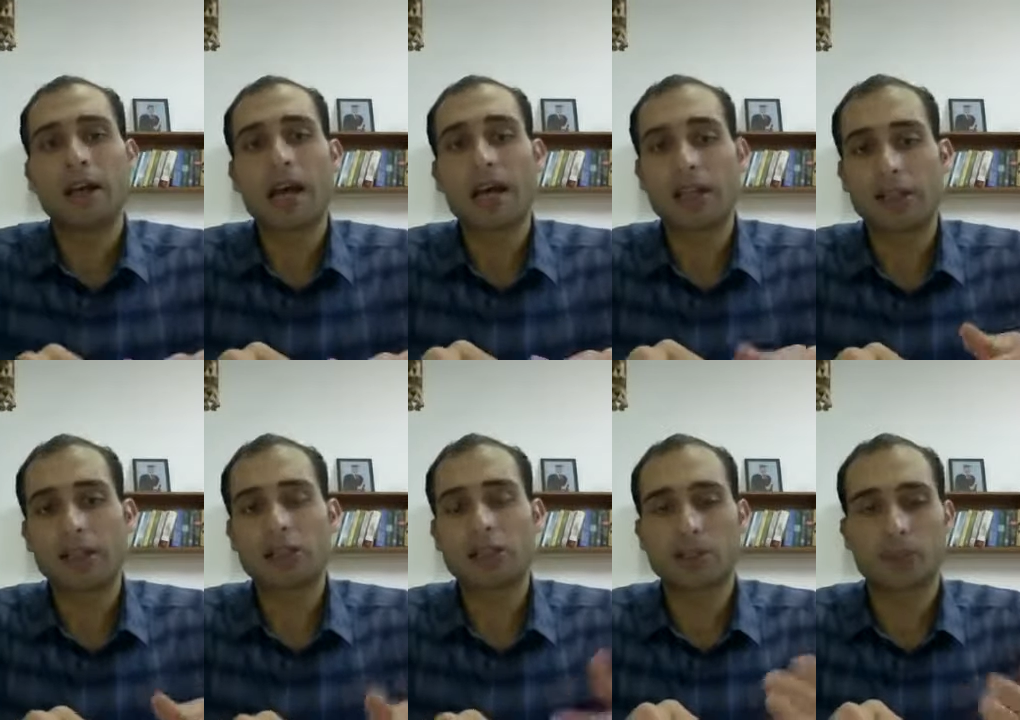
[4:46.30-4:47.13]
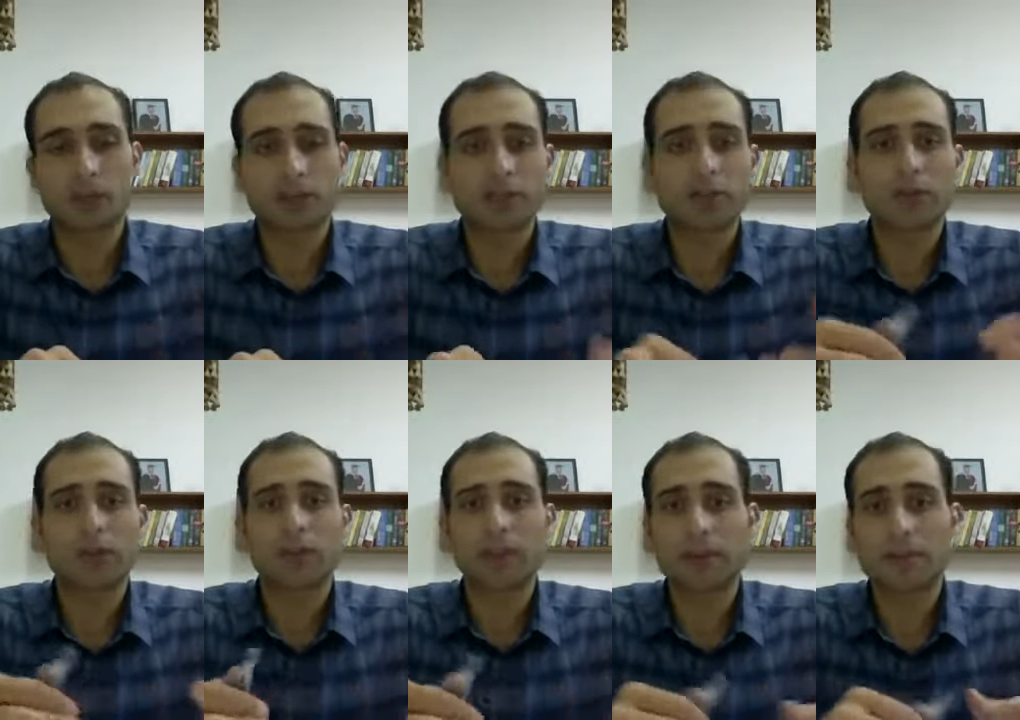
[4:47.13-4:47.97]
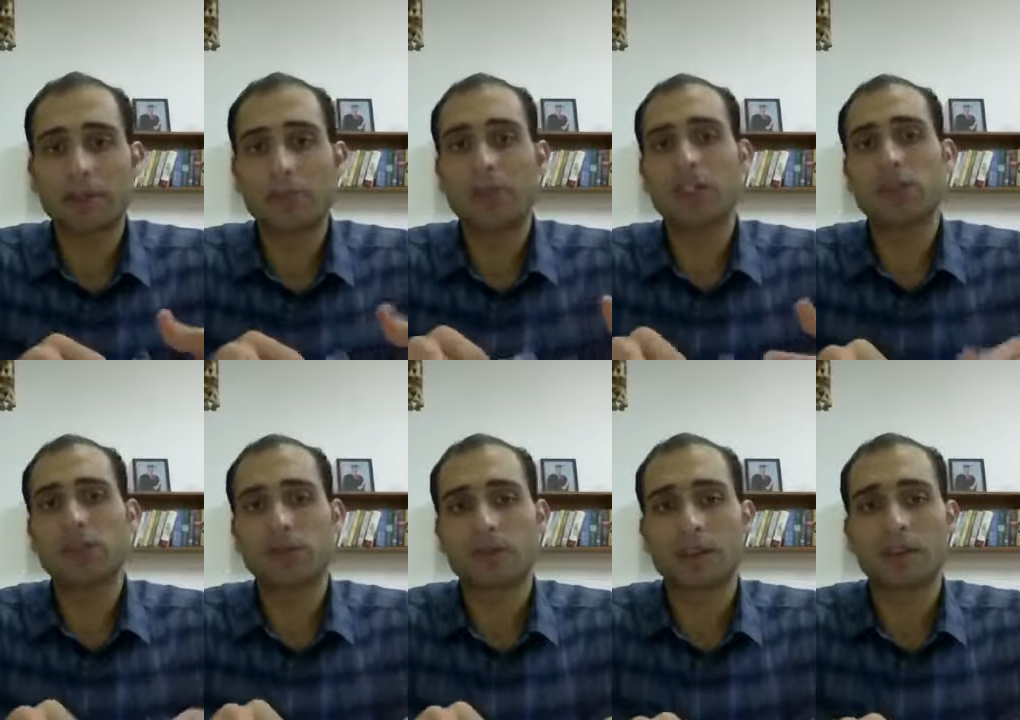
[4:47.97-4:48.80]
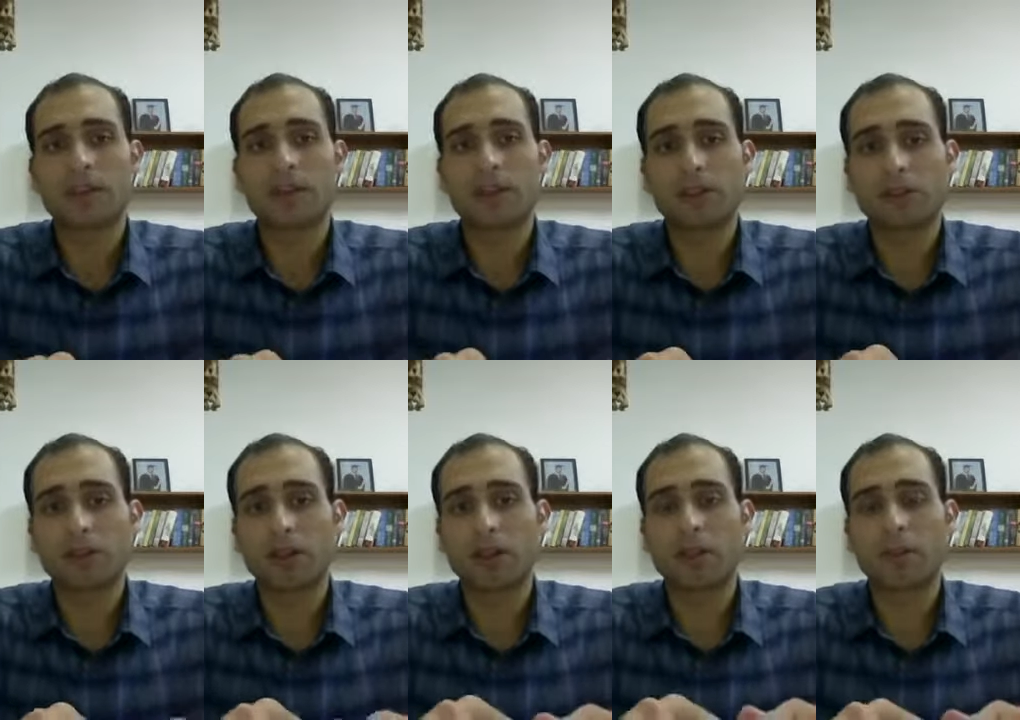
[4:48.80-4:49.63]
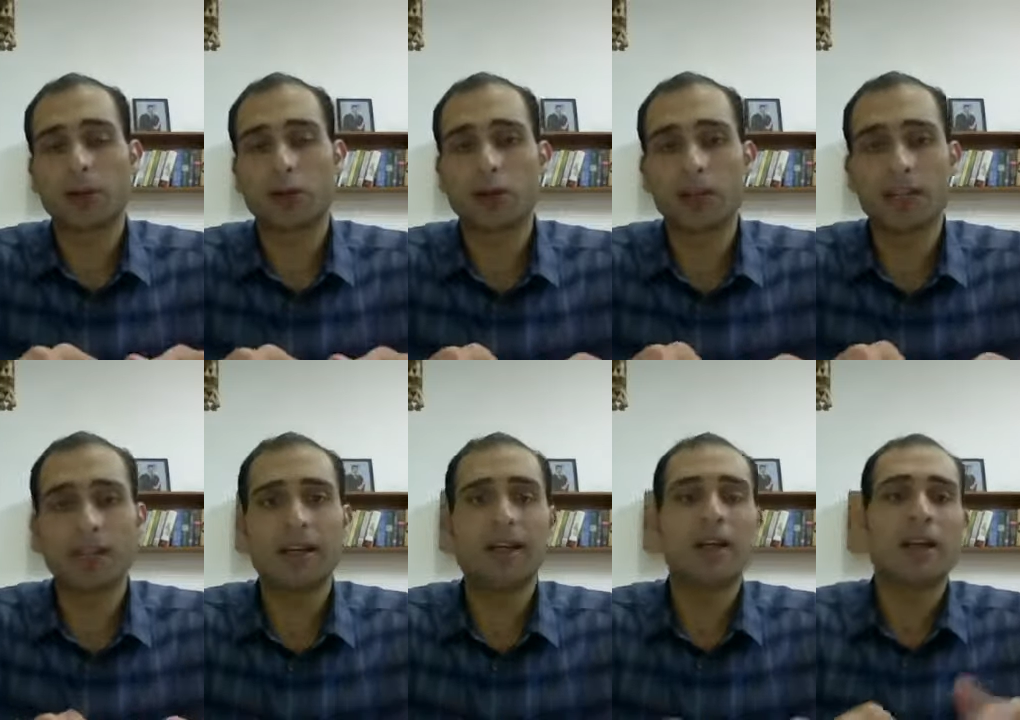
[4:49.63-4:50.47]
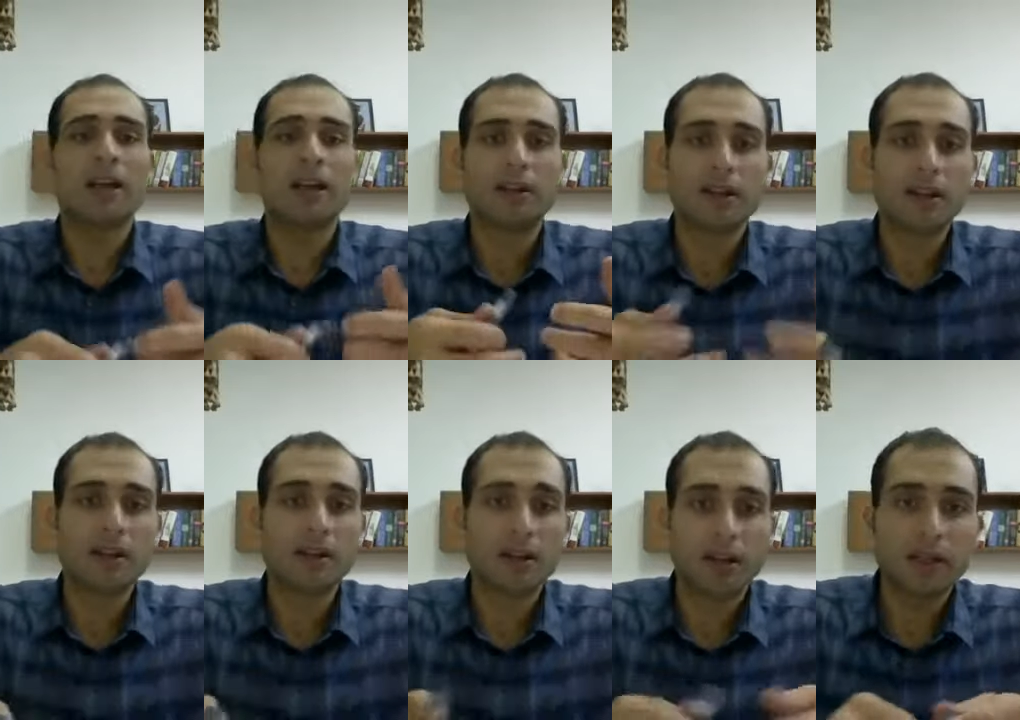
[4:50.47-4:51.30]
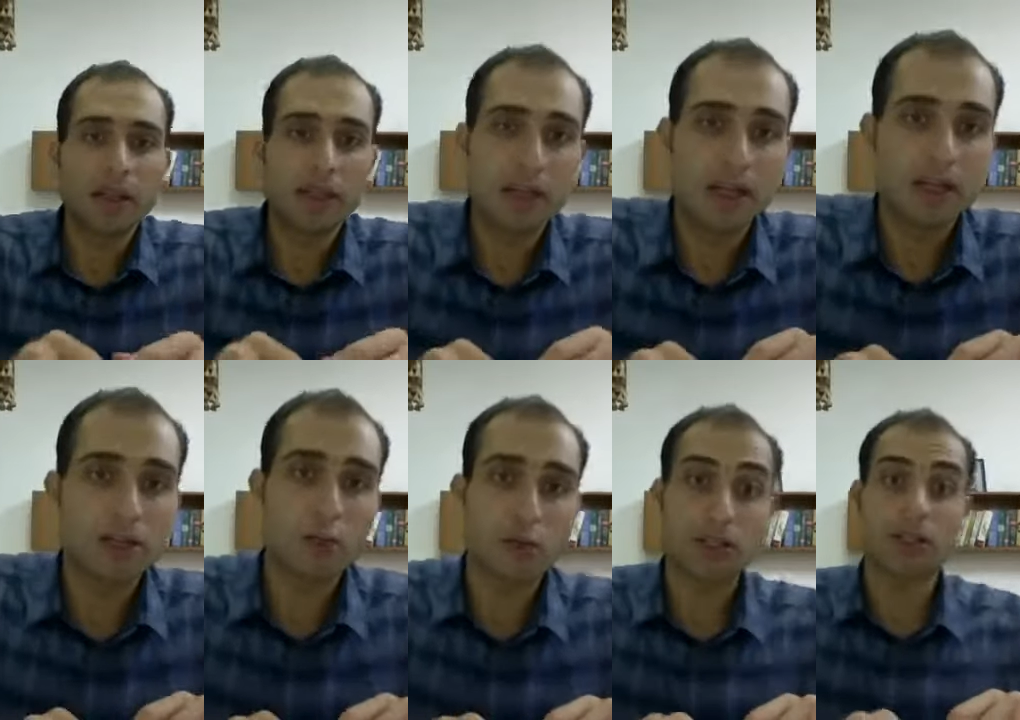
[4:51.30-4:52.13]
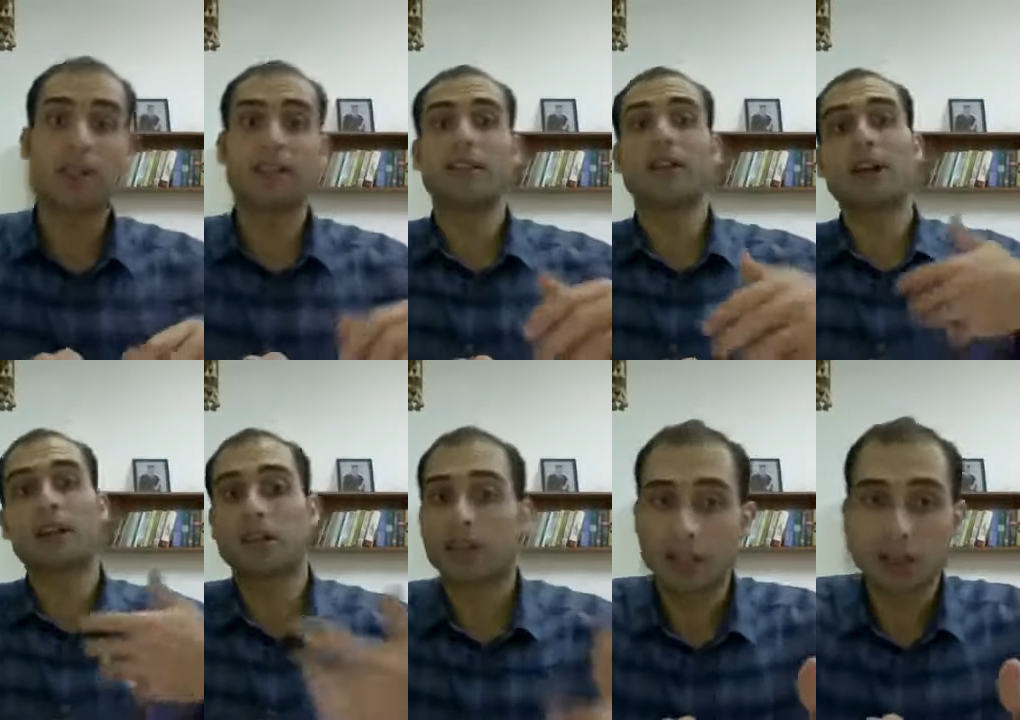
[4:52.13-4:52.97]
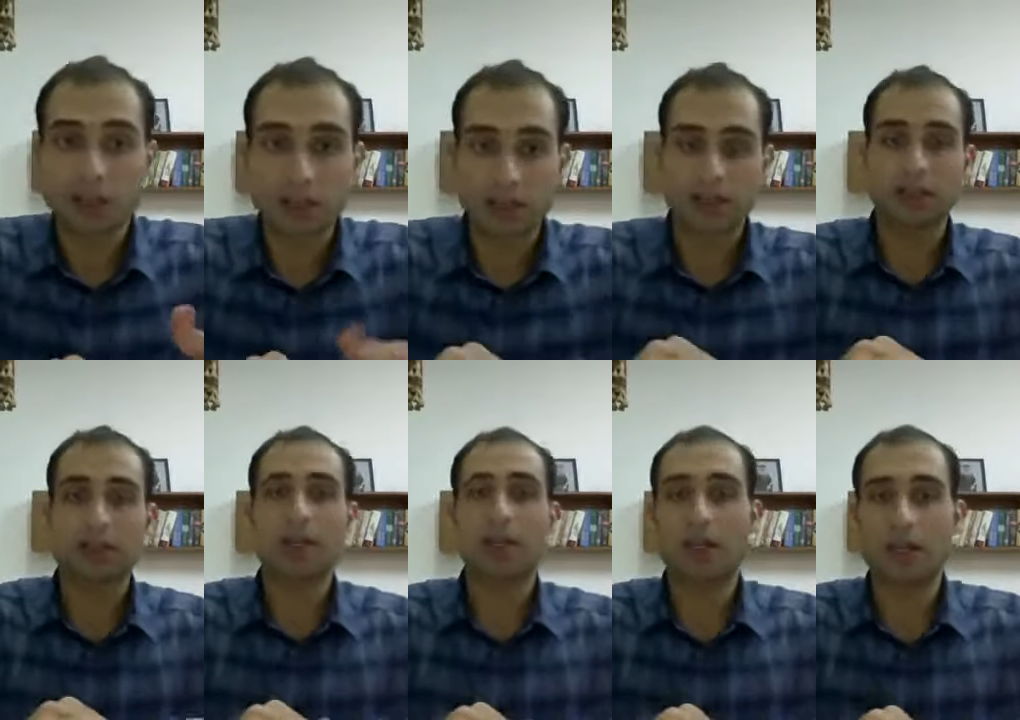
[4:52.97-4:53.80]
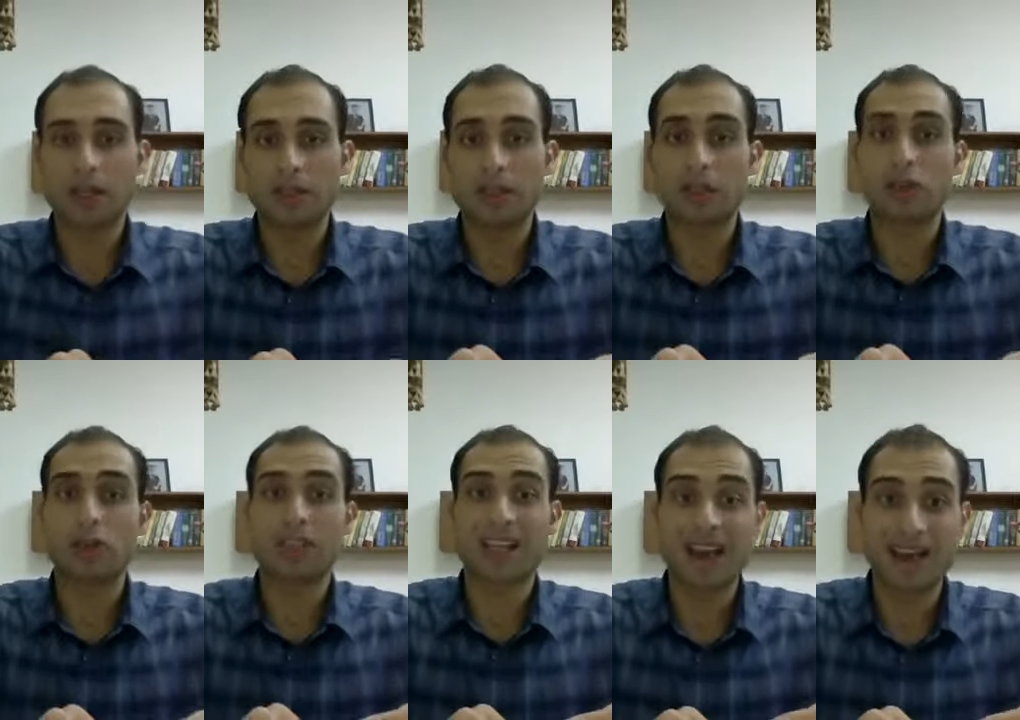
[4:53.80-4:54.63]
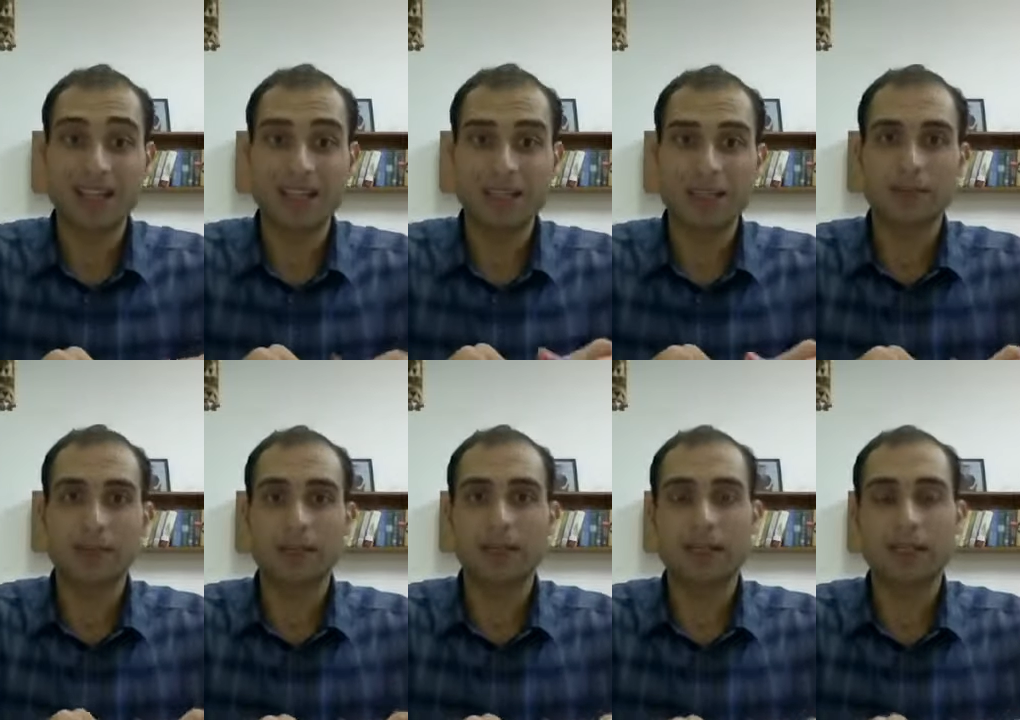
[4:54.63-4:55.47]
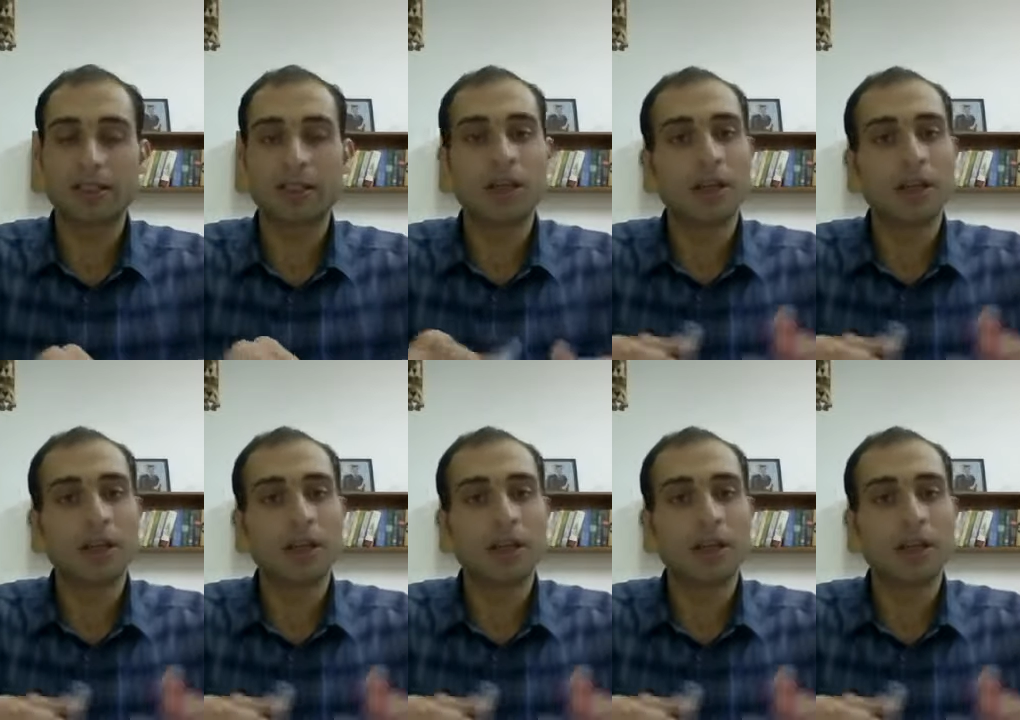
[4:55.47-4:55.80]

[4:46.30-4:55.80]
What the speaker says: agricultural product. So, for example, Belgium is very famous for their begonia. In Switzerland, the agricultural sector is highly subsidized.